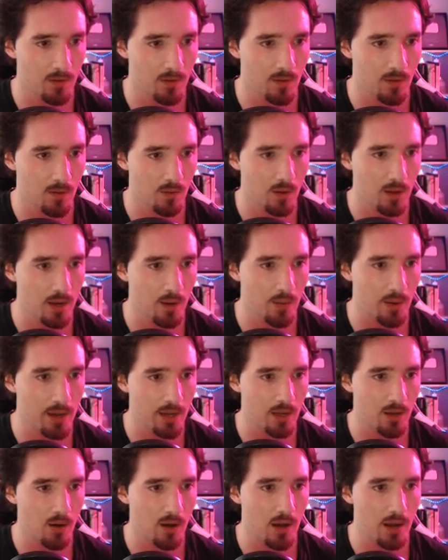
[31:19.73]
Well, anyway,
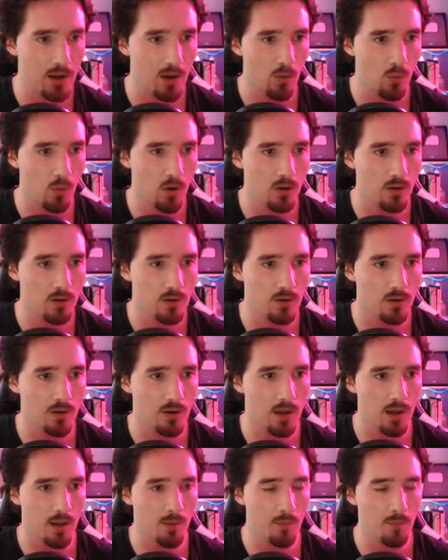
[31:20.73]
I got one
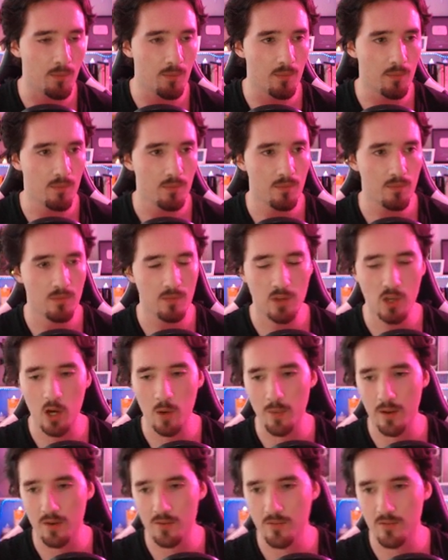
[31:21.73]

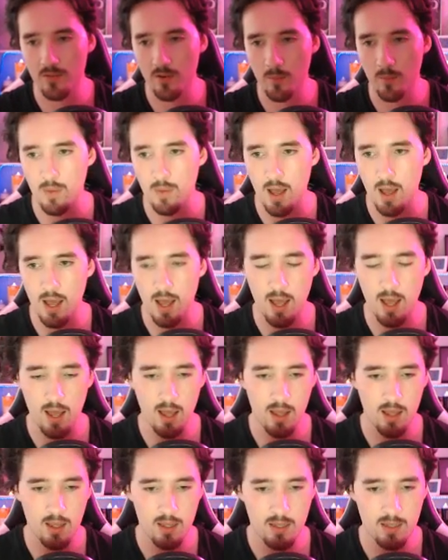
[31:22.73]
comment from
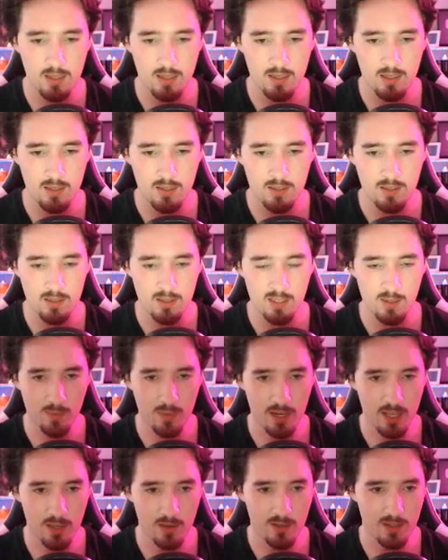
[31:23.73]

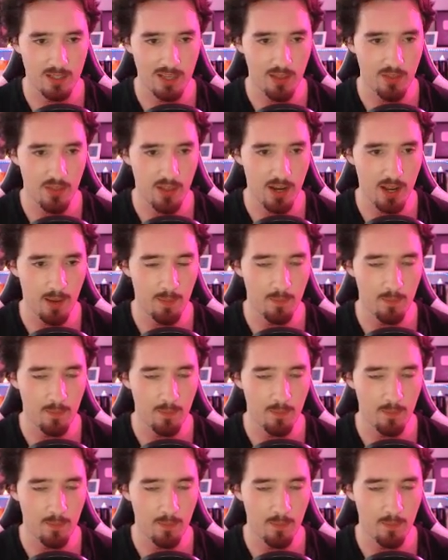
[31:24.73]
somebody who said that sorry,